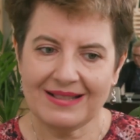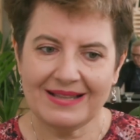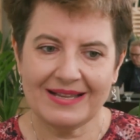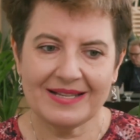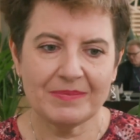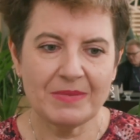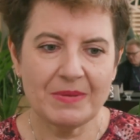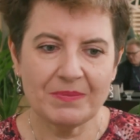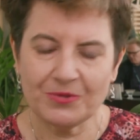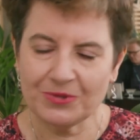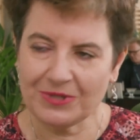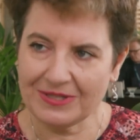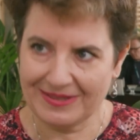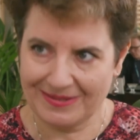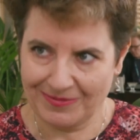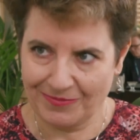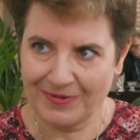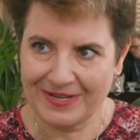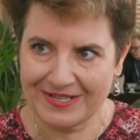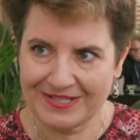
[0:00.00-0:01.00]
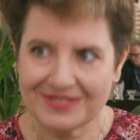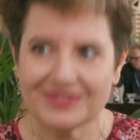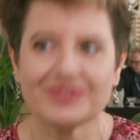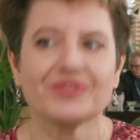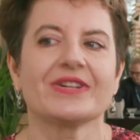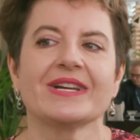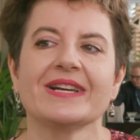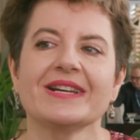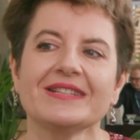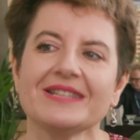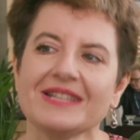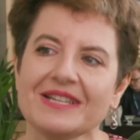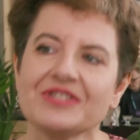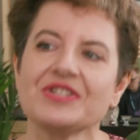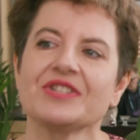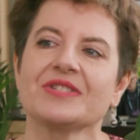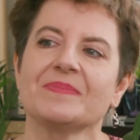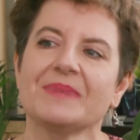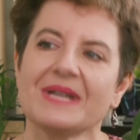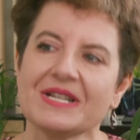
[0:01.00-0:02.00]
Let me put it very straight. It
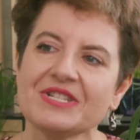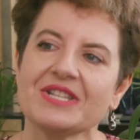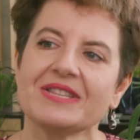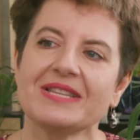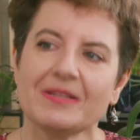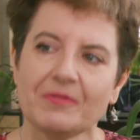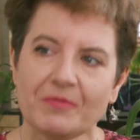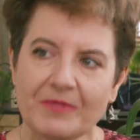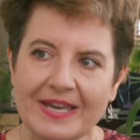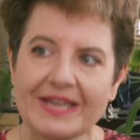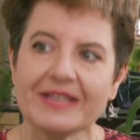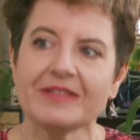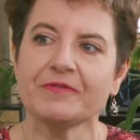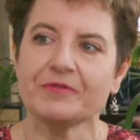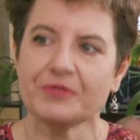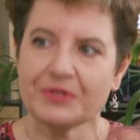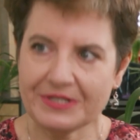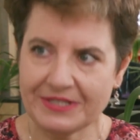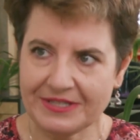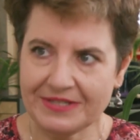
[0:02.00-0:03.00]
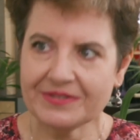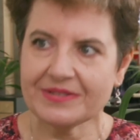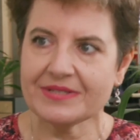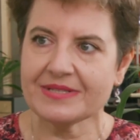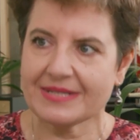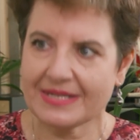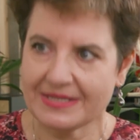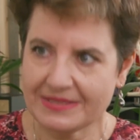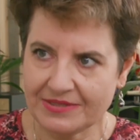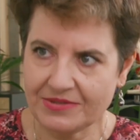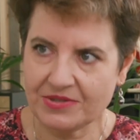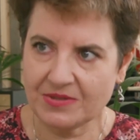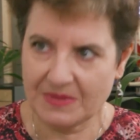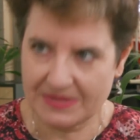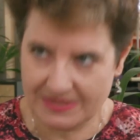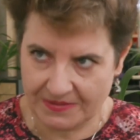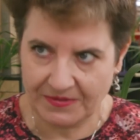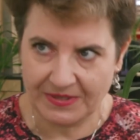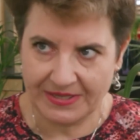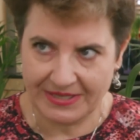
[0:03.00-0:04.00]
is better than wait for years until
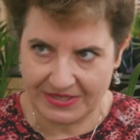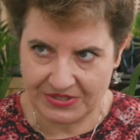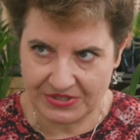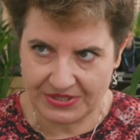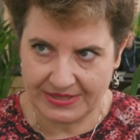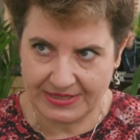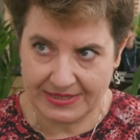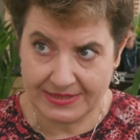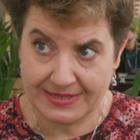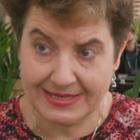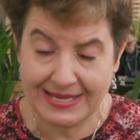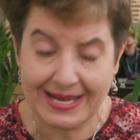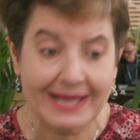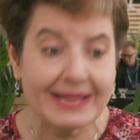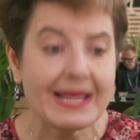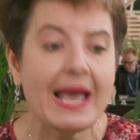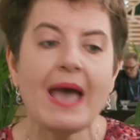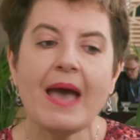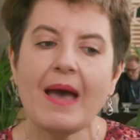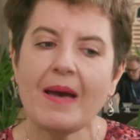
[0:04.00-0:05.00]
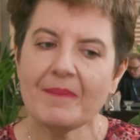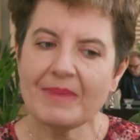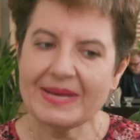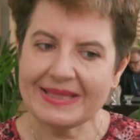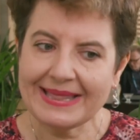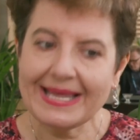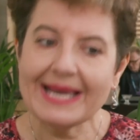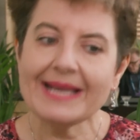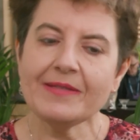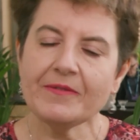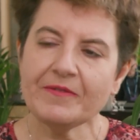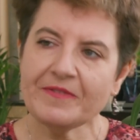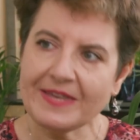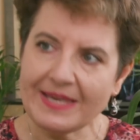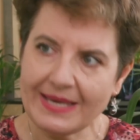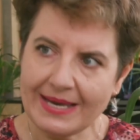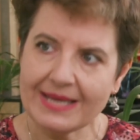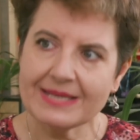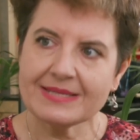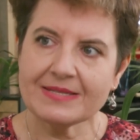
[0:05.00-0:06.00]
specification is done. But then we
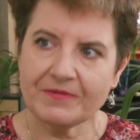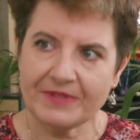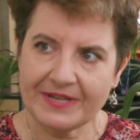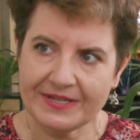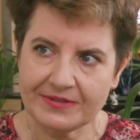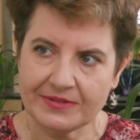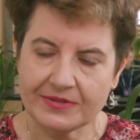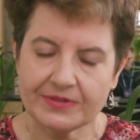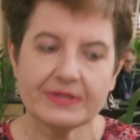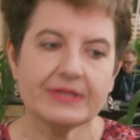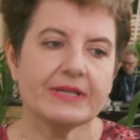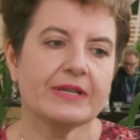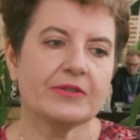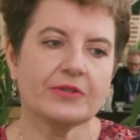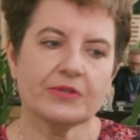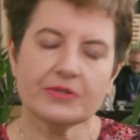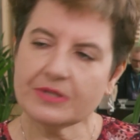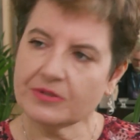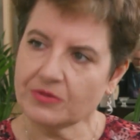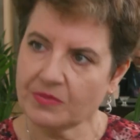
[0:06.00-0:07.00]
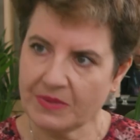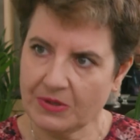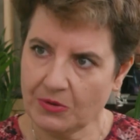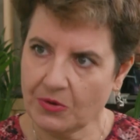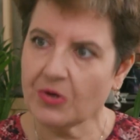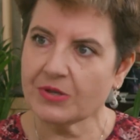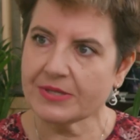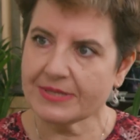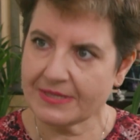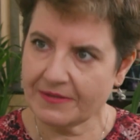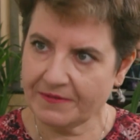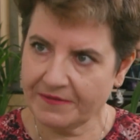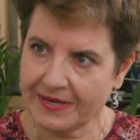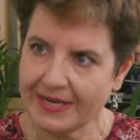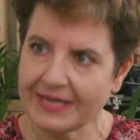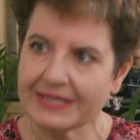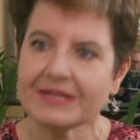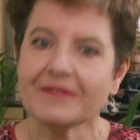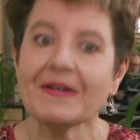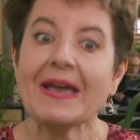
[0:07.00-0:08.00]
as a vendor, in order to be cost
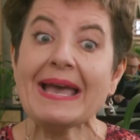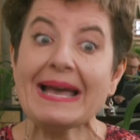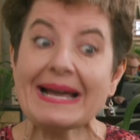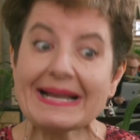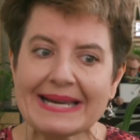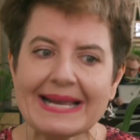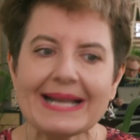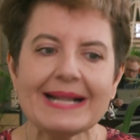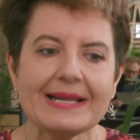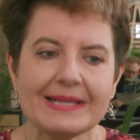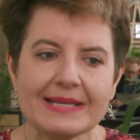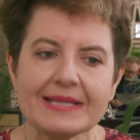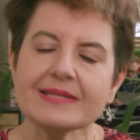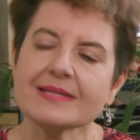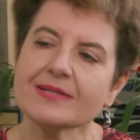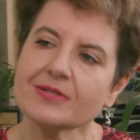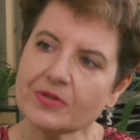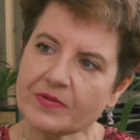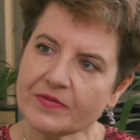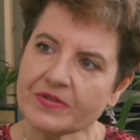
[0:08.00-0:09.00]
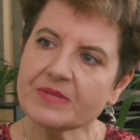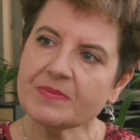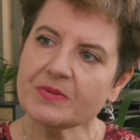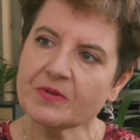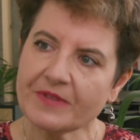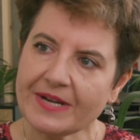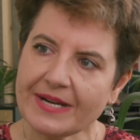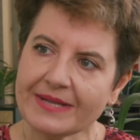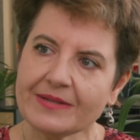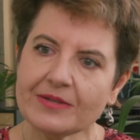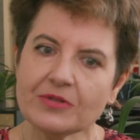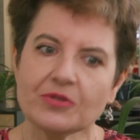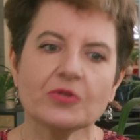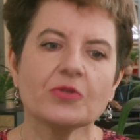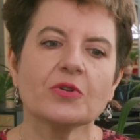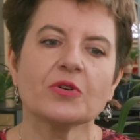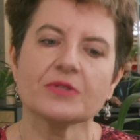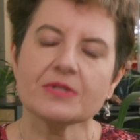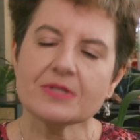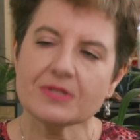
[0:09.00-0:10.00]
effective, really need service provider to
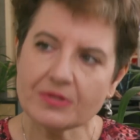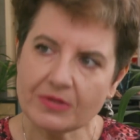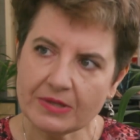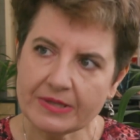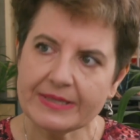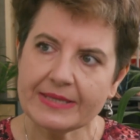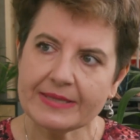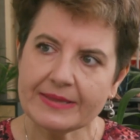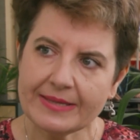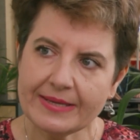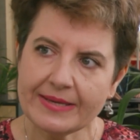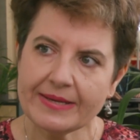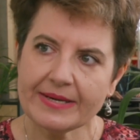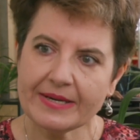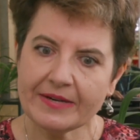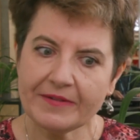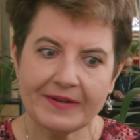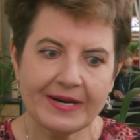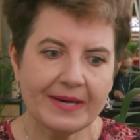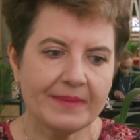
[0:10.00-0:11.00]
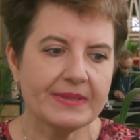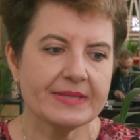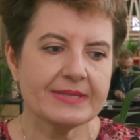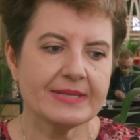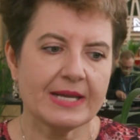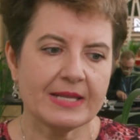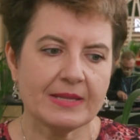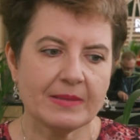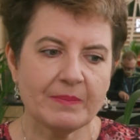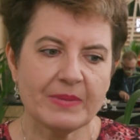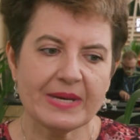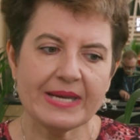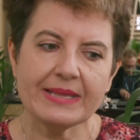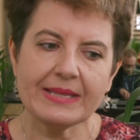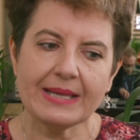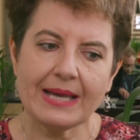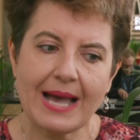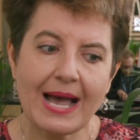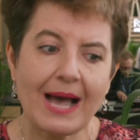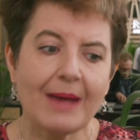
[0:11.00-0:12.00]
consolidate their requirements and bring
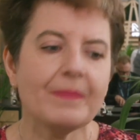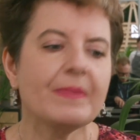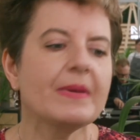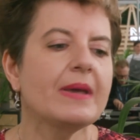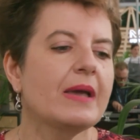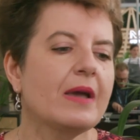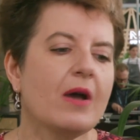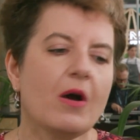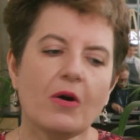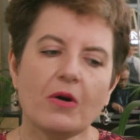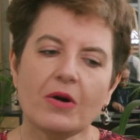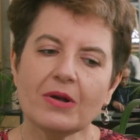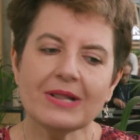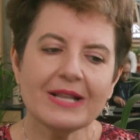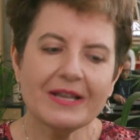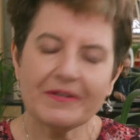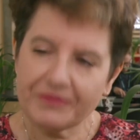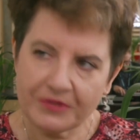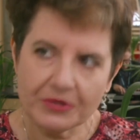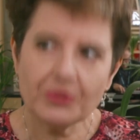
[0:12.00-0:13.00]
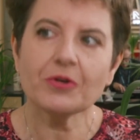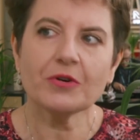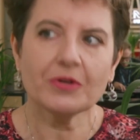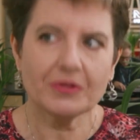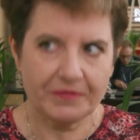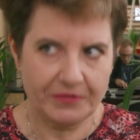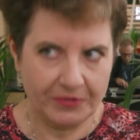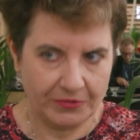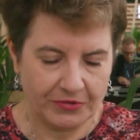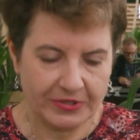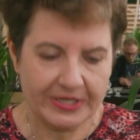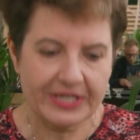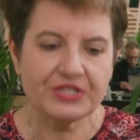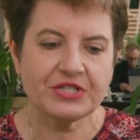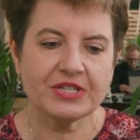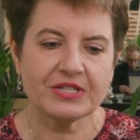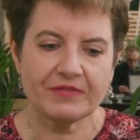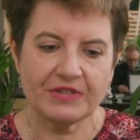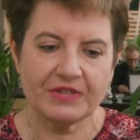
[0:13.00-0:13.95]
up only a few configurations